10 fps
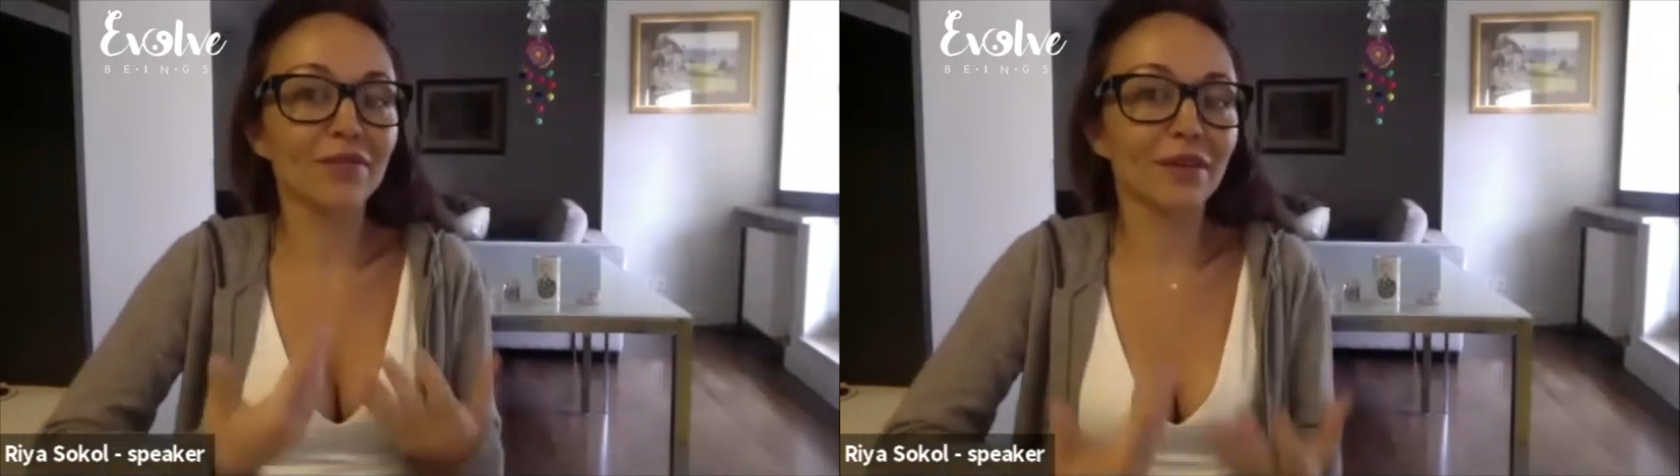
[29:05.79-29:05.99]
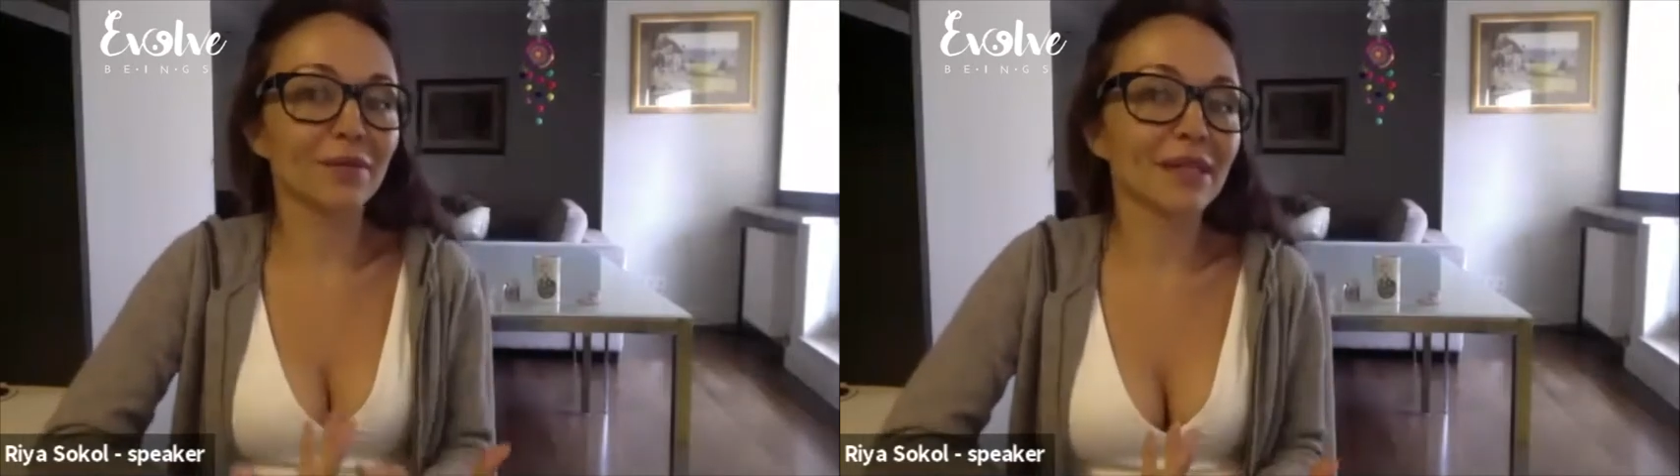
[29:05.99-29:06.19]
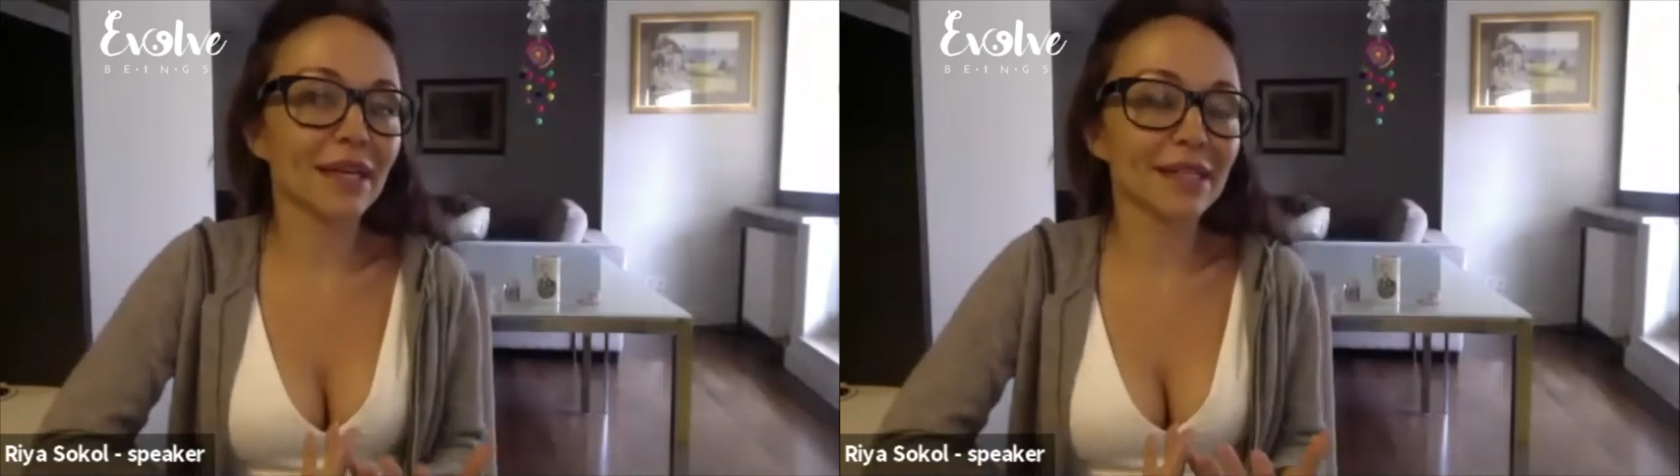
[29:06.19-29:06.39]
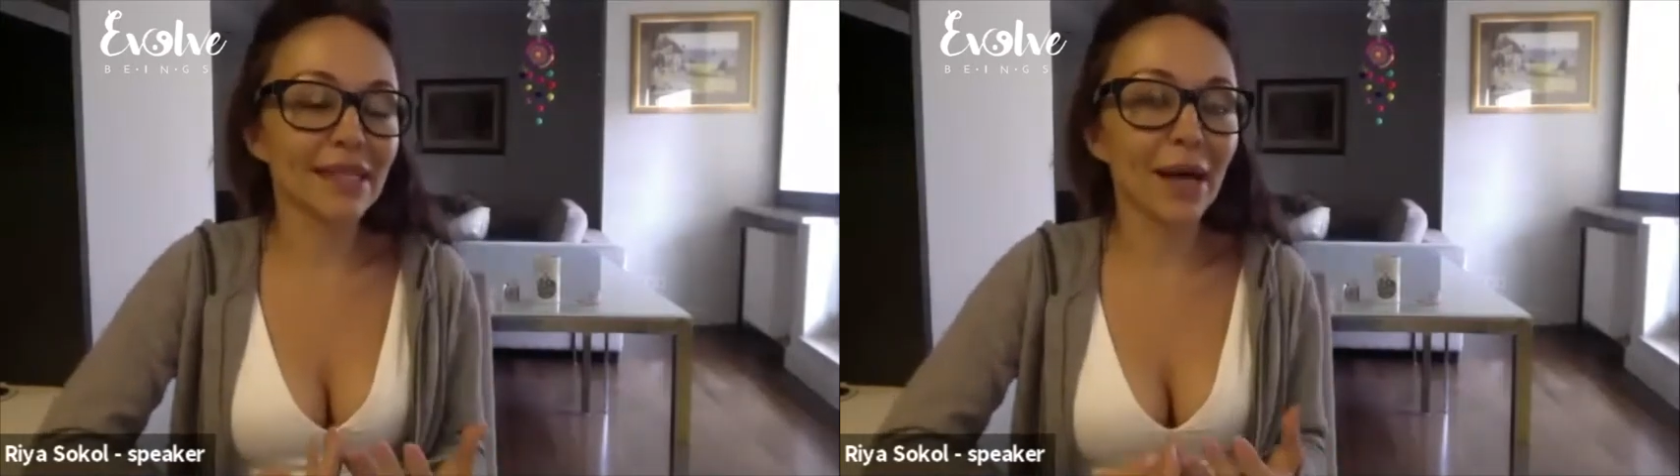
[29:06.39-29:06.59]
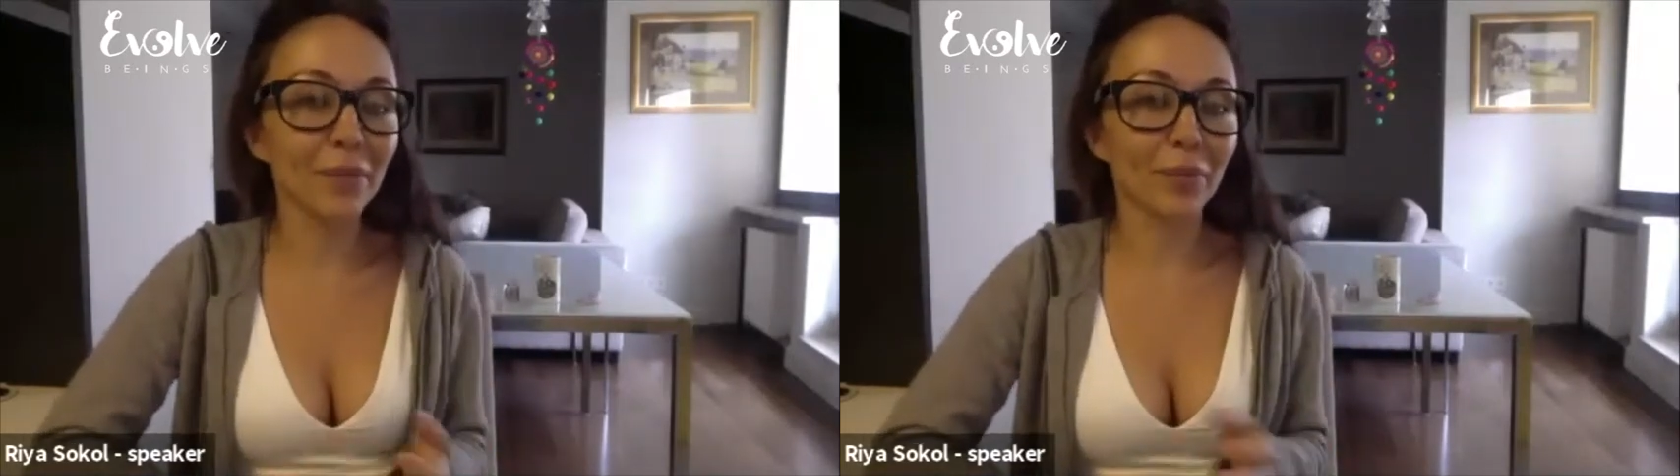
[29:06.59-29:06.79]
them the
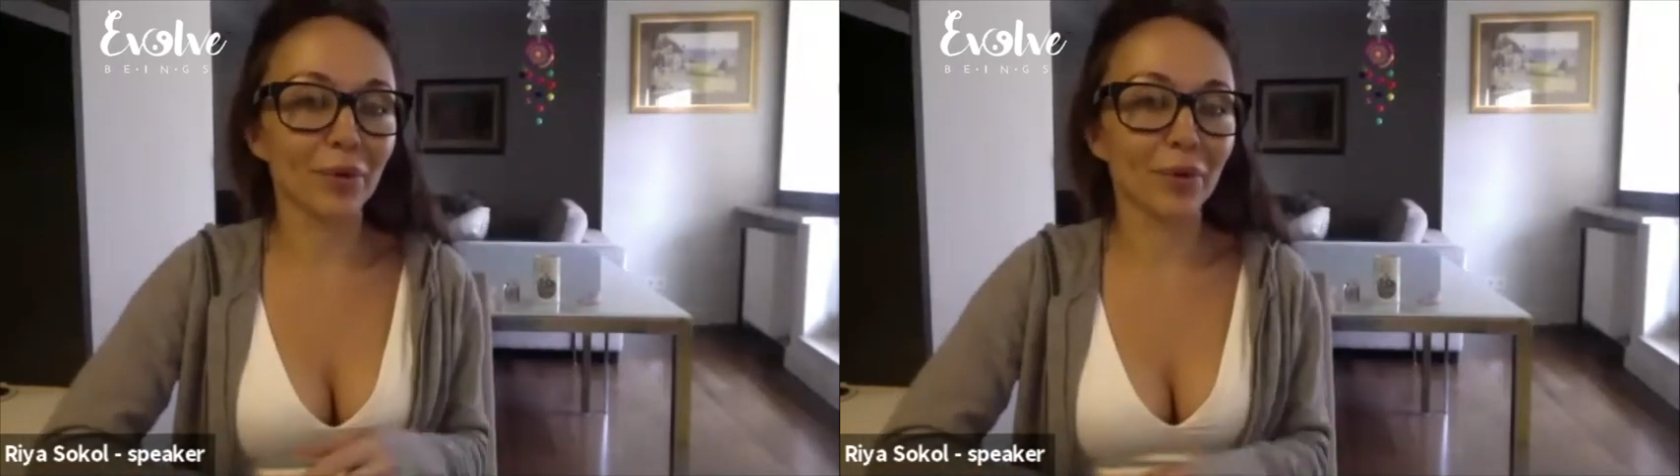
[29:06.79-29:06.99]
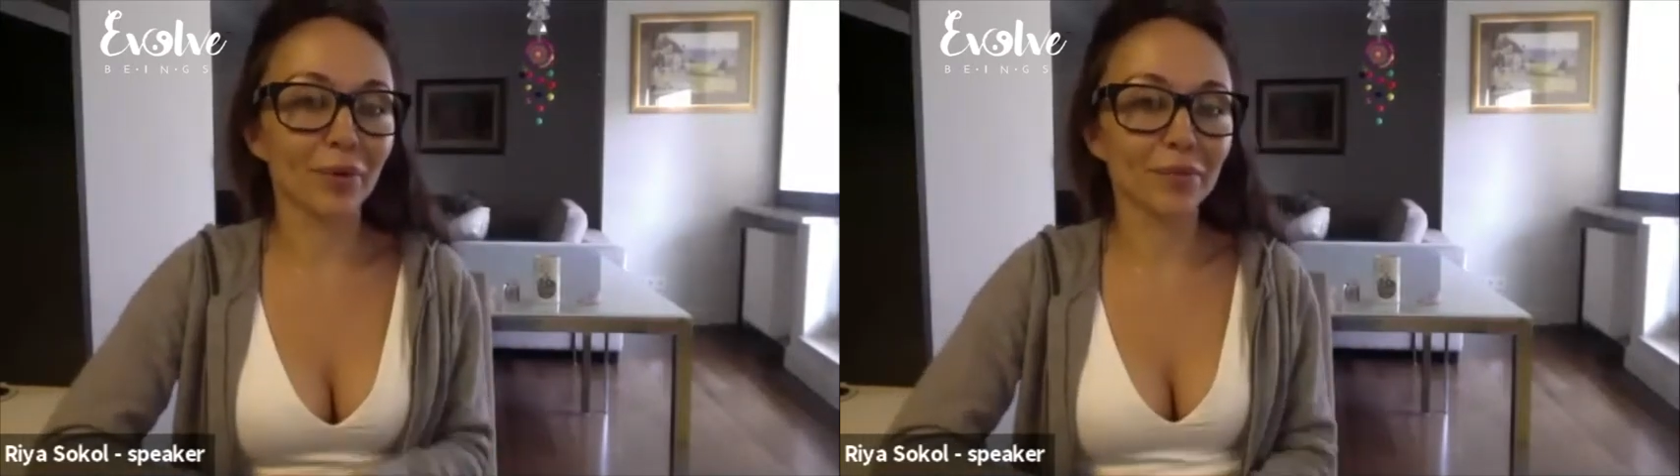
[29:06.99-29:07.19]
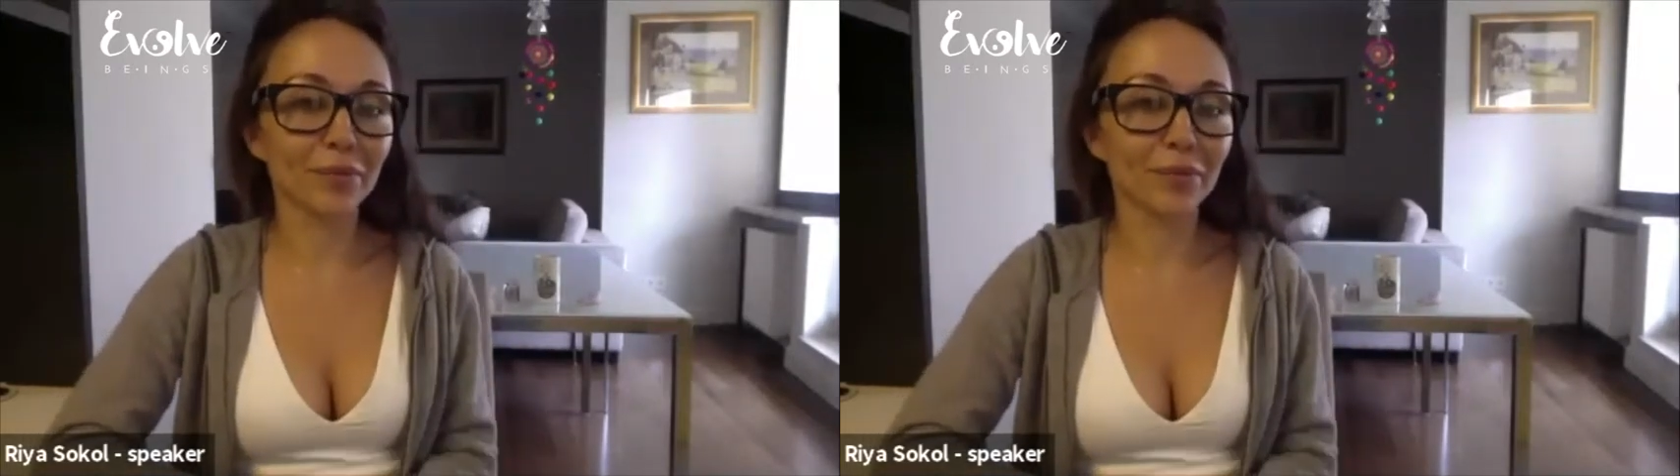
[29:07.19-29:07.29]
example,